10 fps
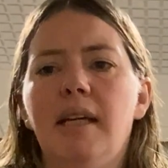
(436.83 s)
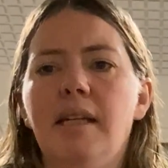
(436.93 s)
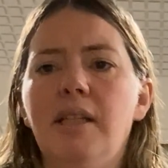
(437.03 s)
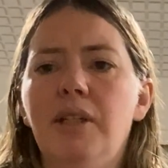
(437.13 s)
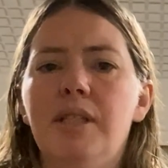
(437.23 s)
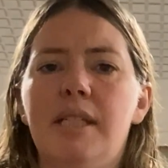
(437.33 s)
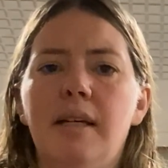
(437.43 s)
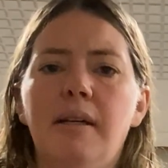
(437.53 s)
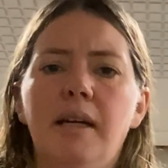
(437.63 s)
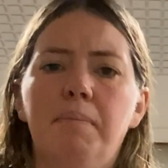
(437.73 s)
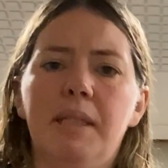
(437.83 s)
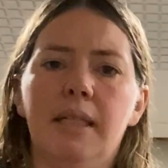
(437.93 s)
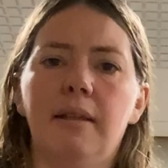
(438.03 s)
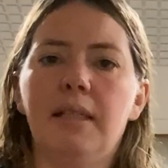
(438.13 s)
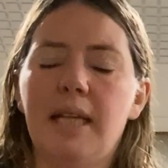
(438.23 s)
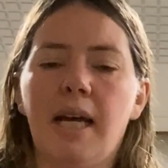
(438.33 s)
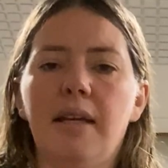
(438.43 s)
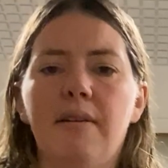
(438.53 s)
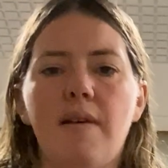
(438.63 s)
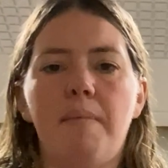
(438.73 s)
used a particular
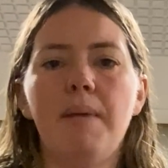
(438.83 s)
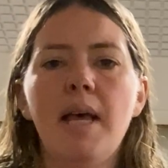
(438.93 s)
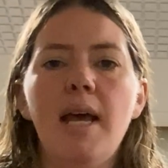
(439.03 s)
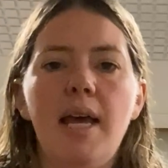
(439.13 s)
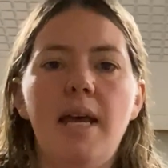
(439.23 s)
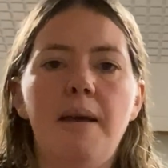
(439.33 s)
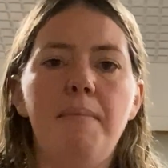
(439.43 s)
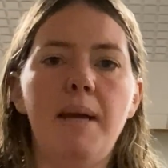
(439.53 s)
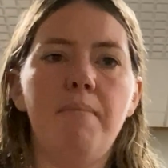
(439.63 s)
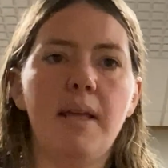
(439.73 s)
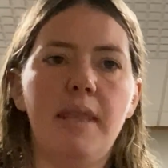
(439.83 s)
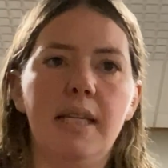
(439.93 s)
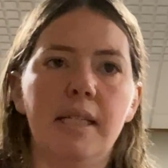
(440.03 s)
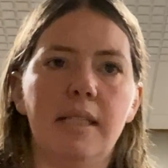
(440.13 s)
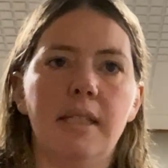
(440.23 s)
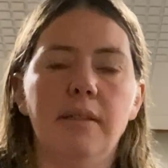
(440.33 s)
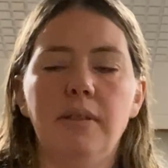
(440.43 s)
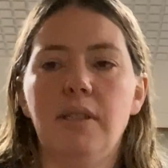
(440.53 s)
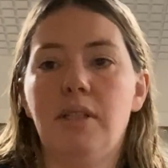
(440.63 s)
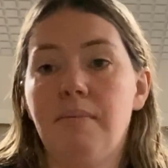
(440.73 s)
diagram in my thesis
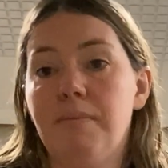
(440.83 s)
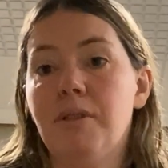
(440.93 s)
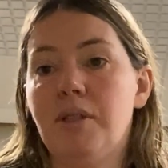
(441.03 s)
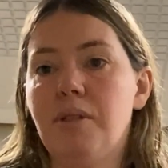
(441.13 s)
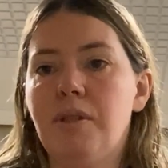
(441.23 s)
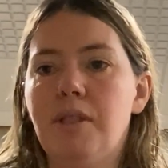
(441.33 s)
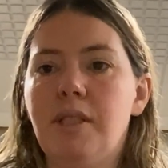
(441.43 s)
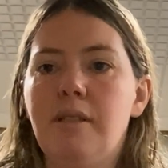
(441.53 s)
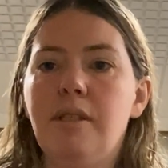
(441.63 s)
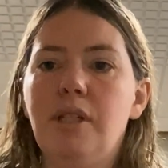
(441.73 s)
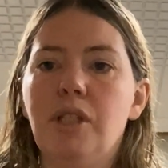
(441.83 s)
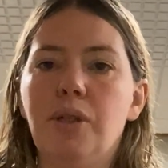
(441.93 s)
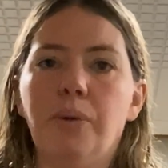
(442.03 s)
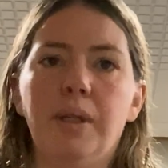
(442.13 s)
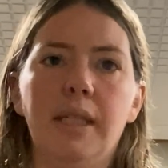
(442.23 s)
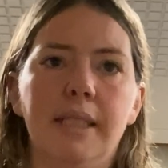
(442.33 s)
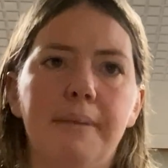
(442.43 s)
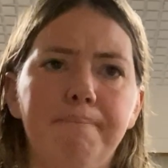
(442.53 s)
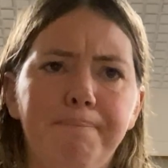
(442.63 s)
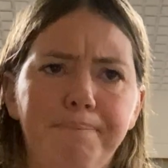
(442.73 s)
to show this.
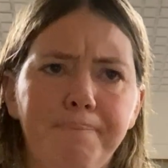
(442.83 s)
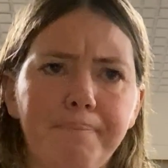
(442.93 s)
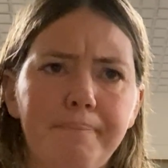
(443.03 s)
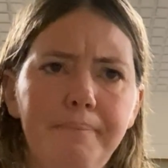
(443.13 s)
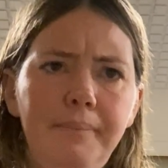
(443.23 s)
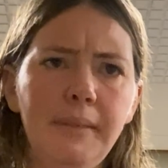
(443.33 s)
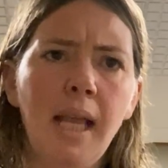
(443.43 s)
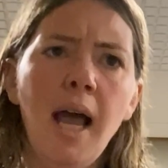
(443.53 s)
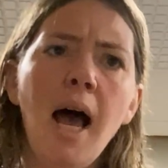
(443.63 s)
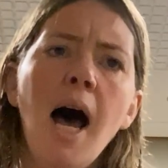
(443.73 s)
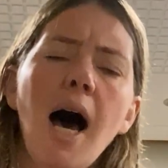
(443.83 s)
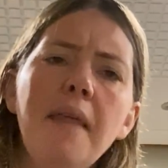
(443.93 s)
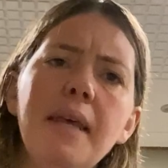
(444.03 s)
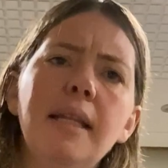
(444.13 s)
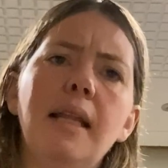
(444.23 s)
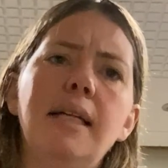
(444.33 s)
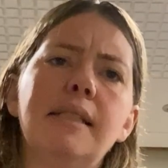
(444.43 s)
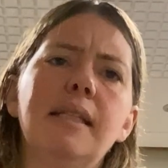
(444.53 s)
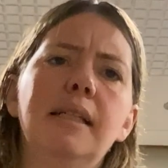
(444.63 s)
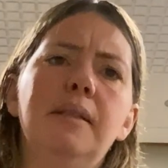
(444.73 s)
And then
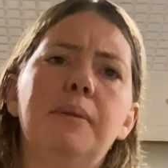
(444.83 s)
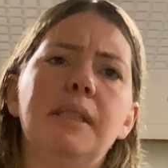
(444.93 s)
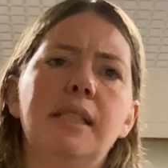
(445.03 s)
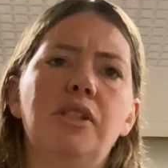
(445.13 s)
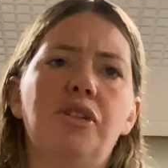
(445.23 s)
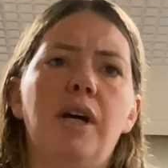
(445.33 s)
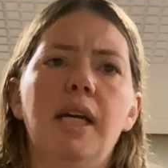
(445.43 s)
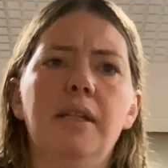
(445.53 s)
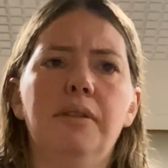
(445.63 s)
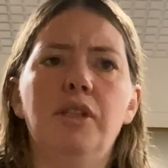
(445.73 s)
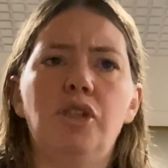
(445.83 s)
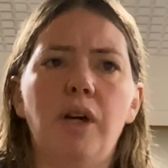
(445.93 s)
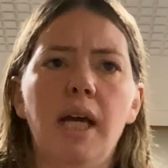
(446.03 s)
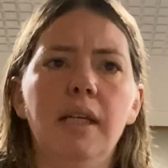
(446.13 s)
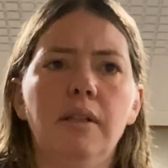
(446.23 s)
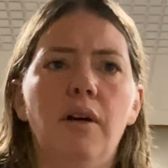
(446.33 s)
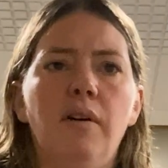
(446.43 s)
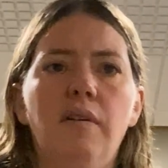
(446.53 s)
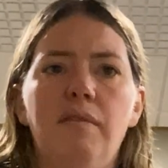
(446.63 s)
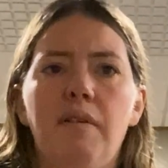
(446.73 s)
lastly, there was this trial, the trial
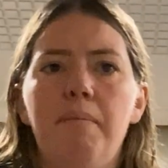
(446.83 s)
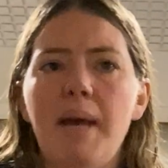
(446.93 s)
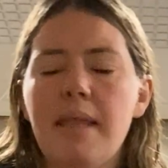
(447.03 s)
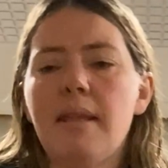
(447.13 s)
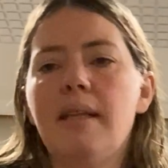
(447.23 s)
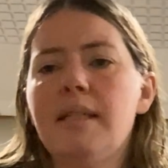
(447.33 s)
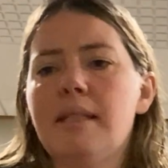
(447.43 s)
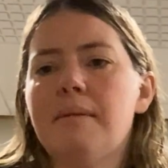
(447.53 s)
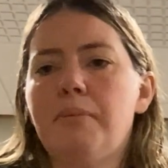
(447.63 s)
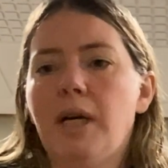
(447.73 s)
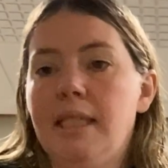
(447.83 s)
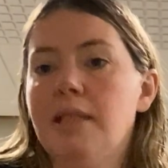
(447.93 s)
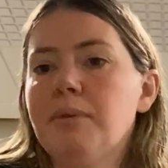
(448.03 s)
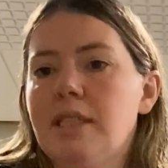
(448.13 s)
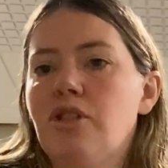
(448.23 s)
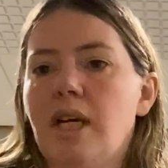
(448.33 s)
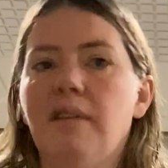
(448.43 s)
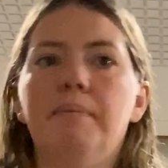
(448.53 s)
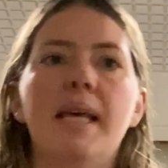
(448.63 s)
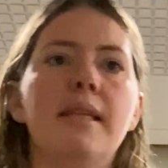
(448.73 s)
of methods. What I did was a trial
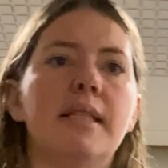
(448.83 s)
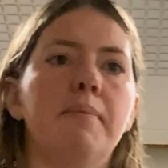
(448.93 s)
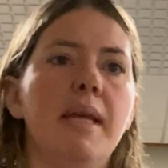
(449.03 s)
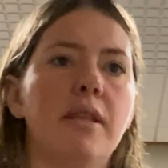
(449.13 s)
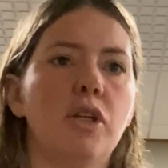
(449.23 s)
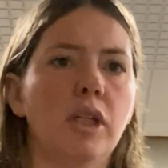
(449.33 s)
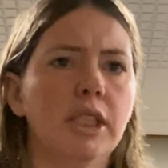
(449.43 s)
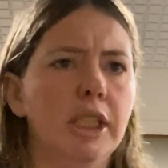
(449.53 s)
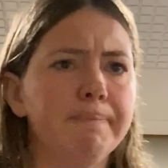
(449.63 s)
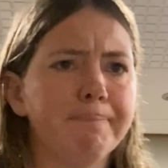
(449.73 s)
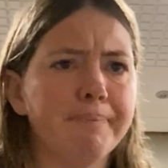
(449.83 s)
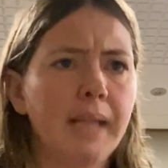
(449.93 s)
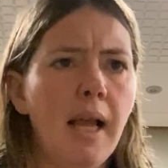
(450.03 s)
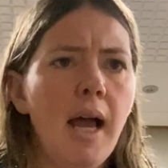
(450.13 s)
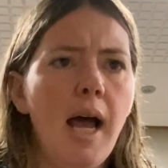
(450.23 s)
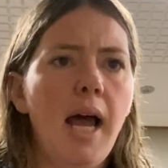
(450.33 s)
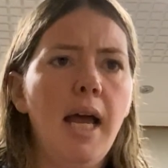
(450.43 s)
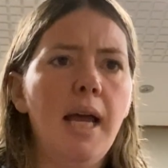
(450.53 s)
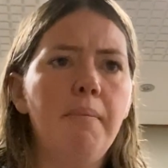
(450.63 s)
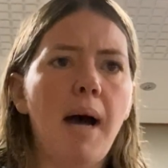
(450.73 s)
of methods and methodology,
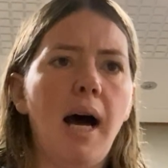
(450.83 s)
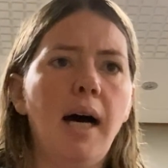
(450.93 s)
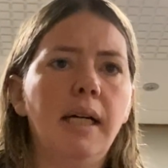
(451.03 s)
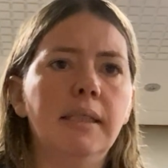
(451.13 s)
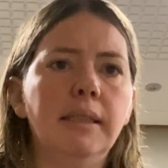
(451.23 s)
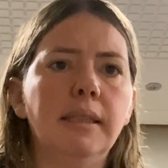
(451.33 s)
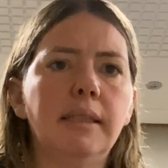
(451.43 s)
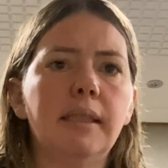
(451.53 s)
and